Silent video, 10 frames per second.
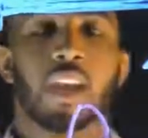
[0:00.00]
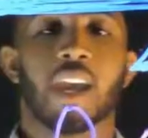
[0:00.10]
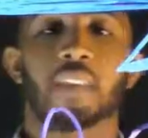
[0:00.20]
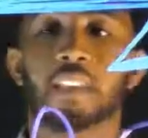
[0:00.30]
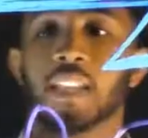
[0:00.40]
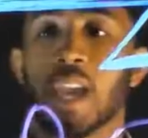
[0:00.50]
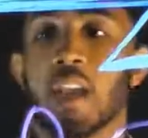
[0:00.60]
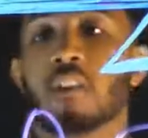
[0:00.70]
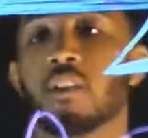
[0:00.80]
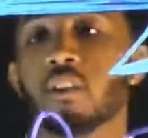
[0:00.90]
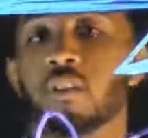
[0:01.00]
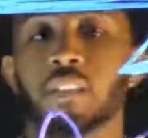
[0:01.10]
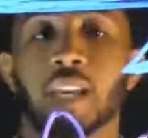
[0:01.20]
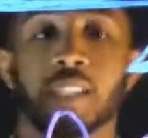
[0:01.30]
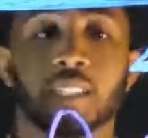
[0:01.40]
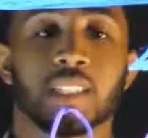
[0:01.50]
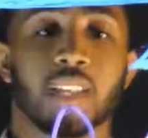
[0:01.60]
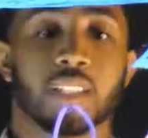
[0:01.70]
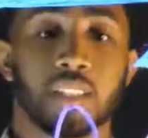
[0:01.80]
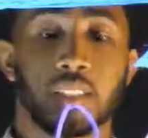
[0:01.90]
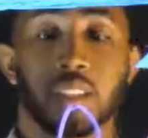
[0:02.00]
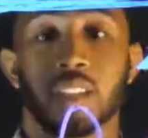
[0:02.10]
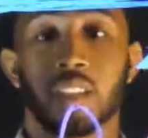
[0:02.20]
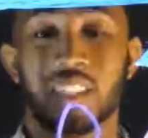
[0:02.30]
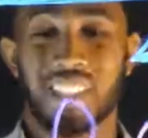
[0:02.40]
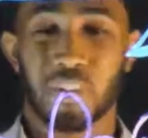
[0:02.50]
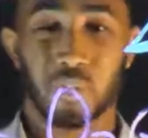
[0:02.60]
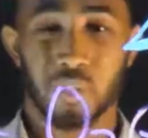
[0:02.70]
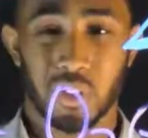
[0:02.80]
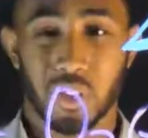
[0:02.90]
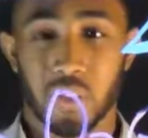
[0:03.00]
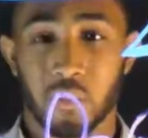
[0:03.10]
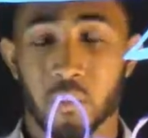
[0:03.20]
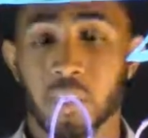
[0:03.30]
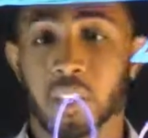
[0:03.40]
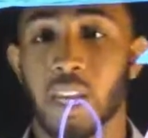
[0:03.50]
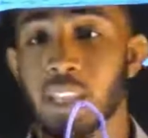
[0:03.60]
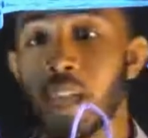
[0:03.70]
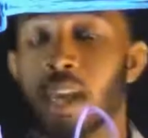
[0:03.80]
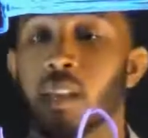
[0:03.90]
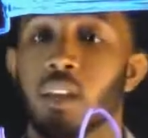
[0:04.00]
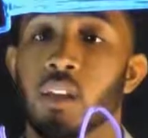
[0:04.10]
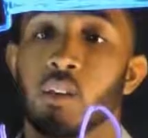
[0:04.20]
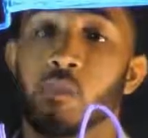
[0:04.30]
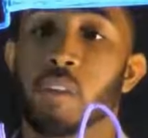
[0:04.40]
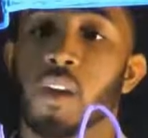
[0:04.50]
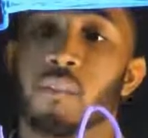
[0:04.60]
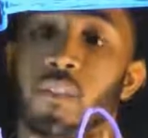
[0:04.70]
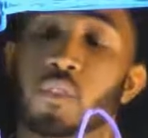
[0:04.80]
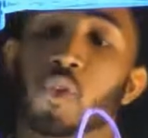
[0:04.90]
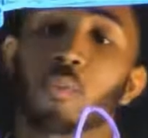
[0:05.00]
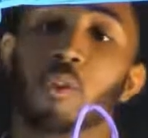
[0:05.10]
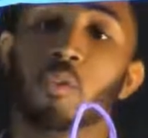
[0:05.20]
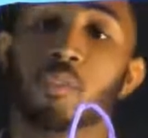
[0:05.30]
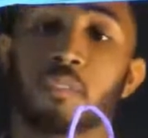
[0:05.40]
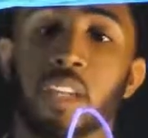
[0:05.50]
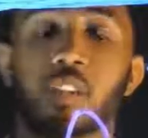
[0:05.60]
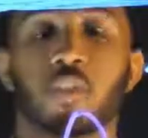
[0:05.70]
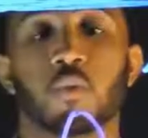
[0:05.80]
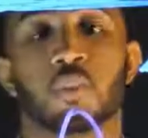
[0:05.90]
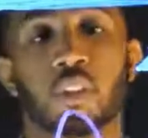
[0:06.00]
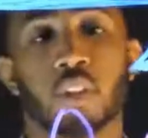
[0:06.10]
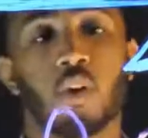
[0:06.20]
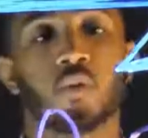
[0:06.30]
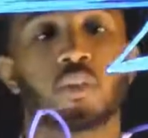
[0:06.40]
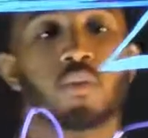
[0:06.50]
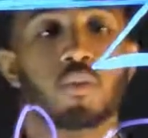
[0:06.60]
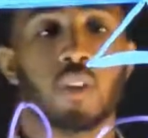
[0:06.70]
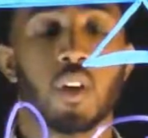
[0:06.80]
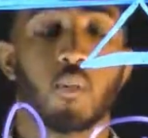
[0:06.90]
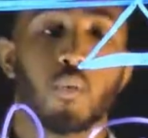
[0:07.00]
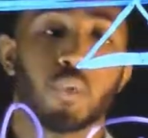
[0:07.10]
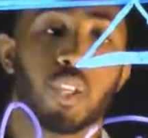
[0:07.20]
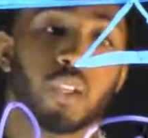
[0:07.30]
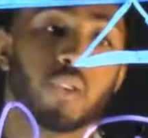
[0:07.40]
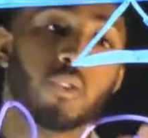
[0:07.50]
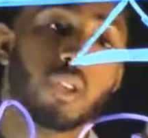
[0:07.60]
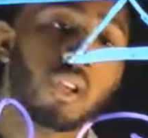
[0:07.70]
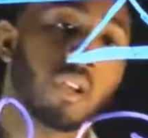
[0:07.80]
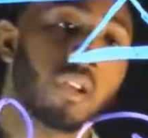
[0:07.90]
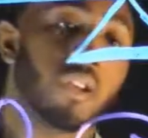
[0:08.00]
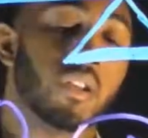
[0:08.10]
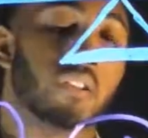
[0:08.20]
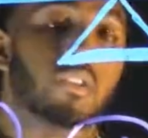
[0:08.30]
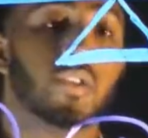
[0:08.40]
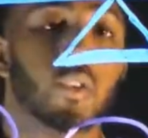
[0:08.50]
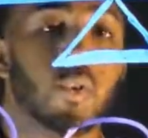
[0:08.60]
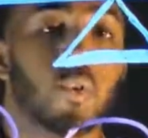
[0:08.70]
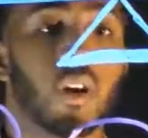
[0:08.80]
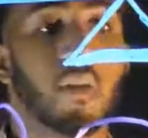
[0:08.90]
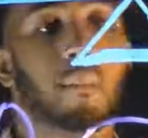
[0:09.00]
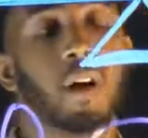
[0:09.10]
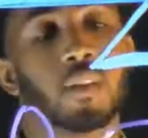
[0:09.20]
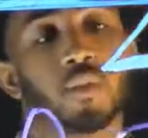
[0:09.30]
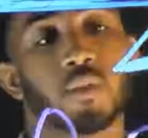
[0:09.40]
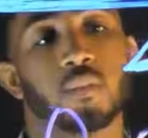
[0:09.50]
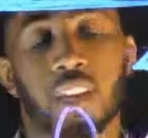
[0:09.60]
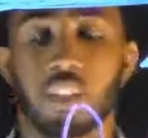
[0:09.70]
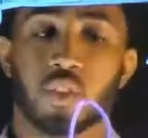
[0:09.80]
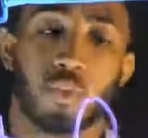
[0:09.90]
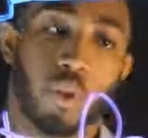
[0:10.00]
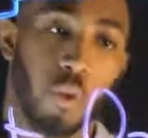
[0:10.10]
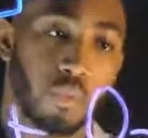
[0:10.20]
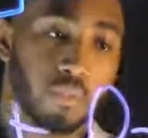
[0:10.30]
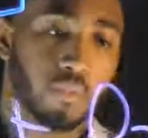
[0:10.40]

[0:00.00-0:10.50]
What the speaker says: And this arrow designates the yield, saying that if we have 2 moles of H2 plus O2, we will yield 2 molecules of H2O.